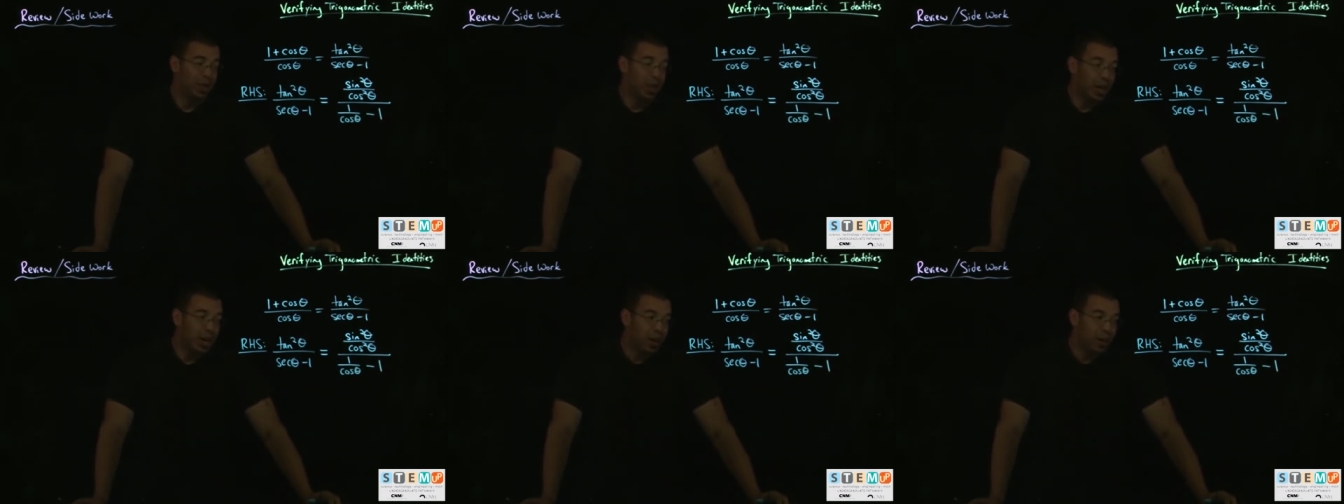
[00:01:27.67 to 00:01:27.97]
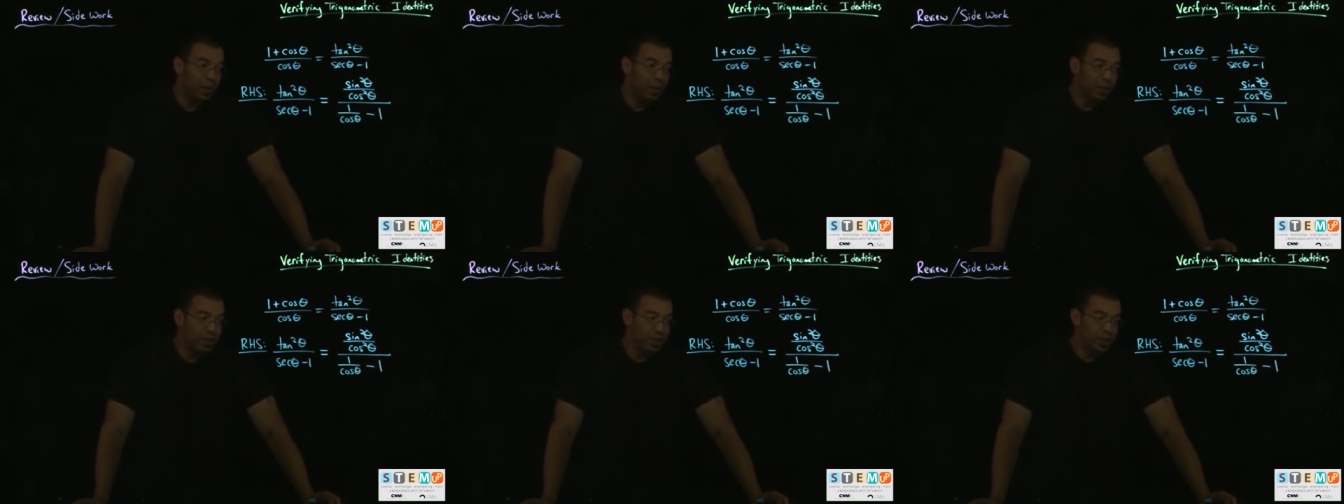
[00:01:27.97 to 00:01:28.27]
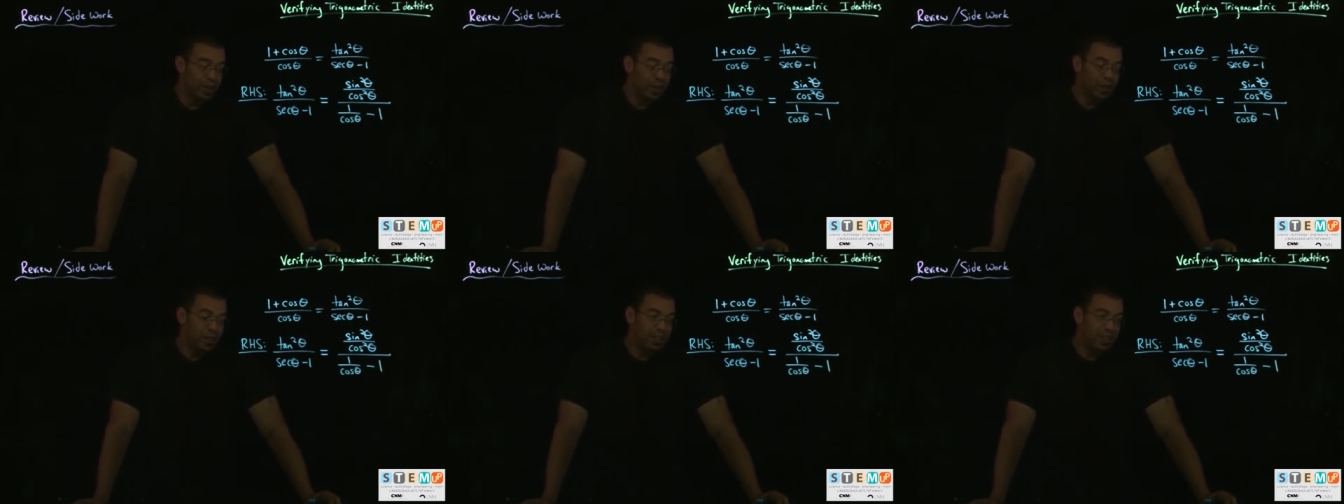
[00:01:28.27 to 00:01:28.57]
now
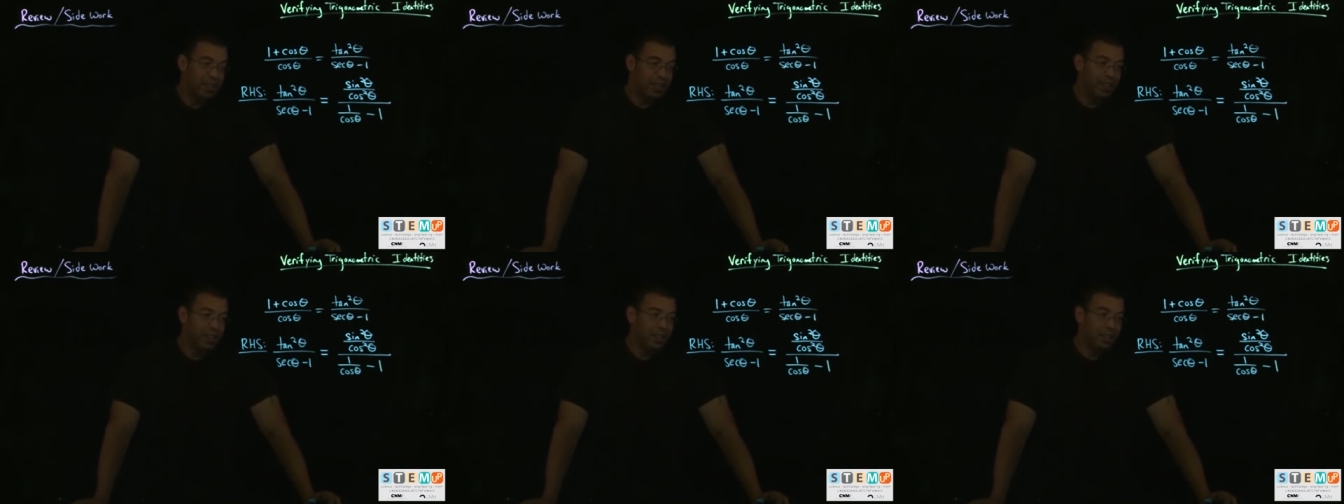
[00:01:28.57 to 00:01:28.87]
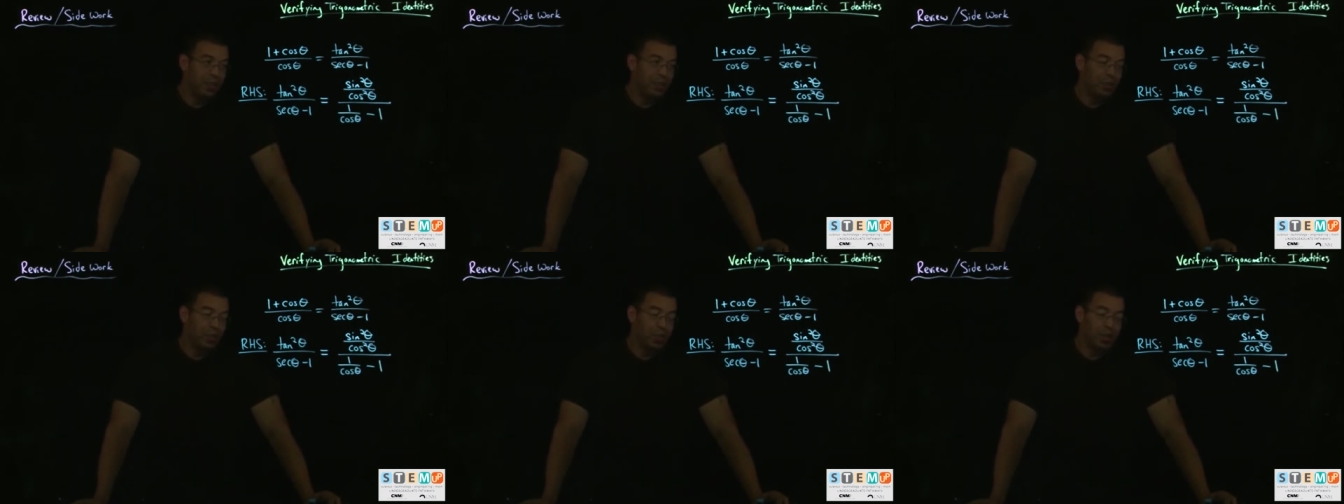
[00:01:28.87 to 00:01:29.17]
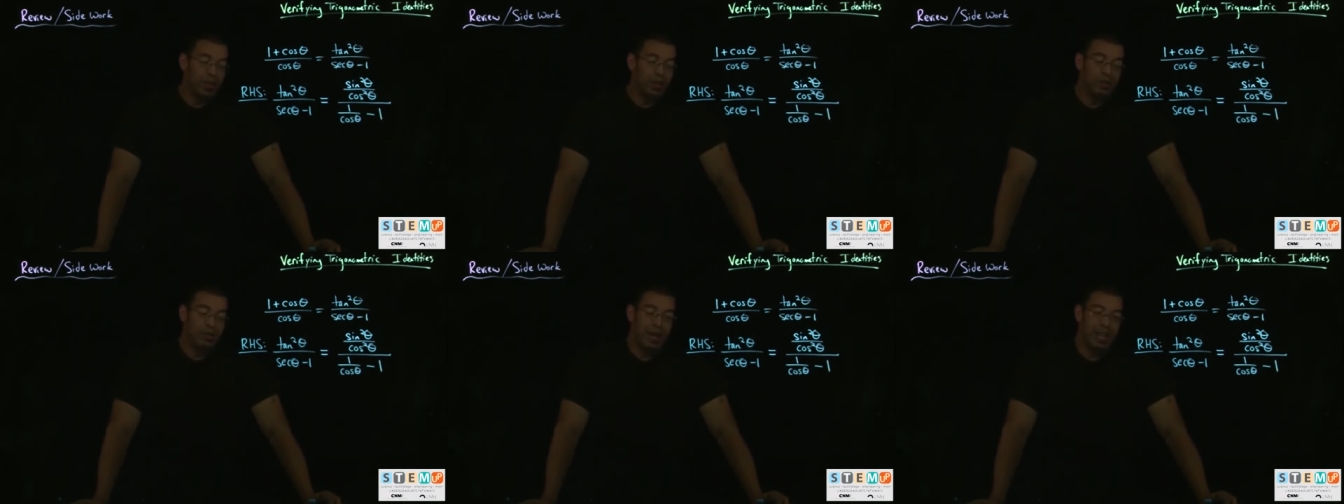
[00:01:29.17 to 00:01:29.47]
this looks
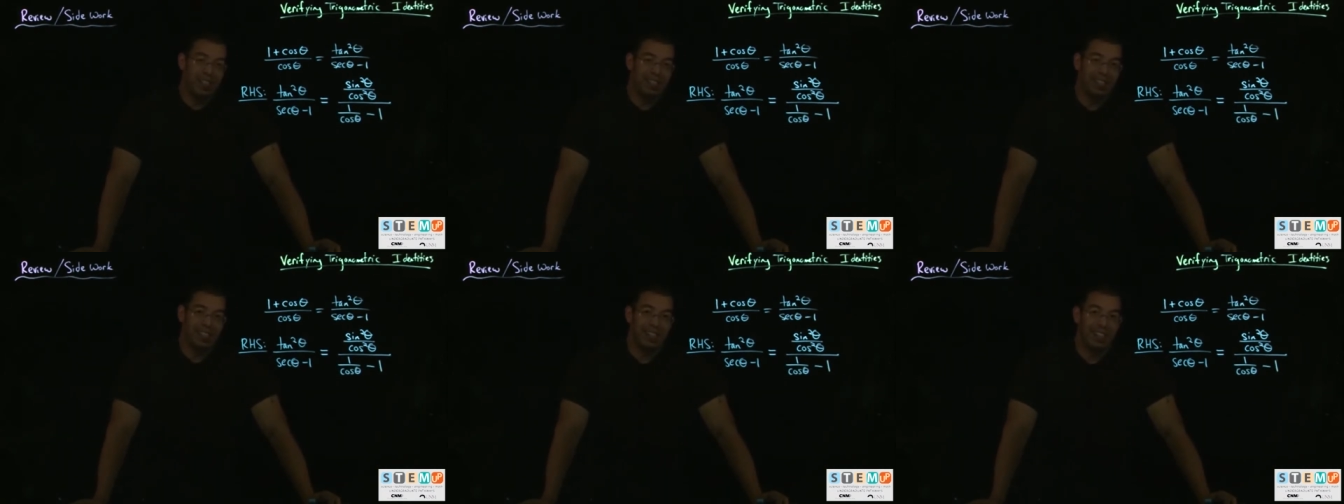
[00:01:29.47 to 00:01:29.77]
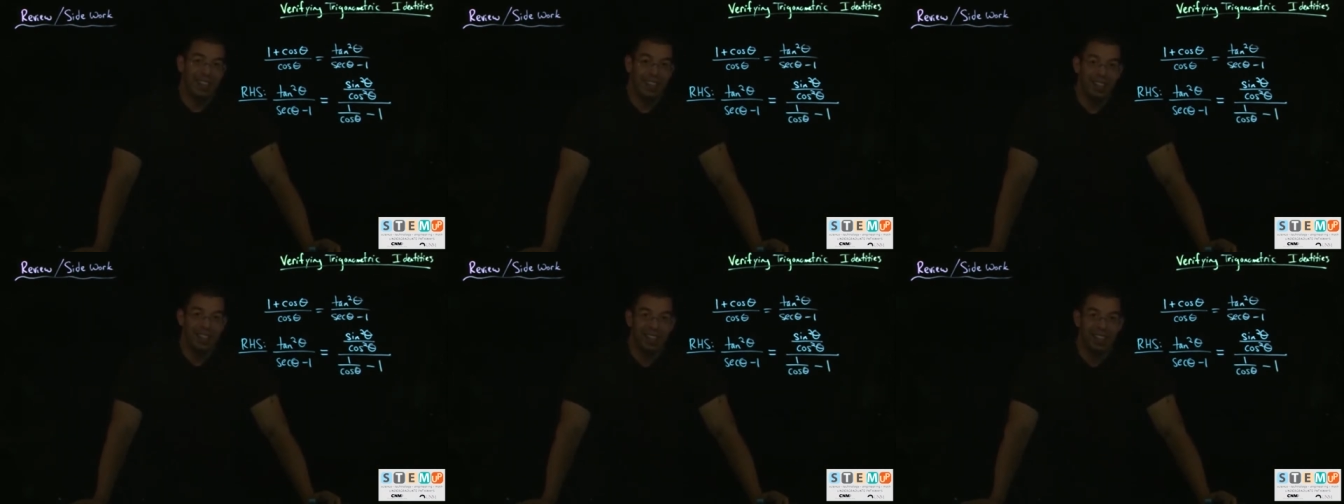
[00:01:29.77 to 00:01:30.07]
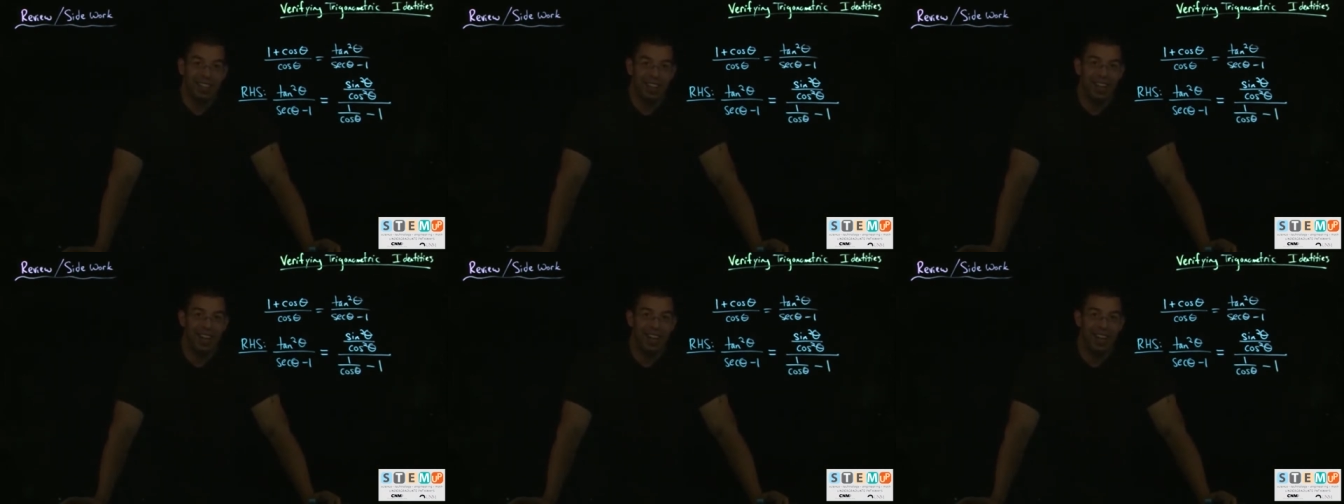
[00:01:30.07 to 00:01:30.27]
really messy,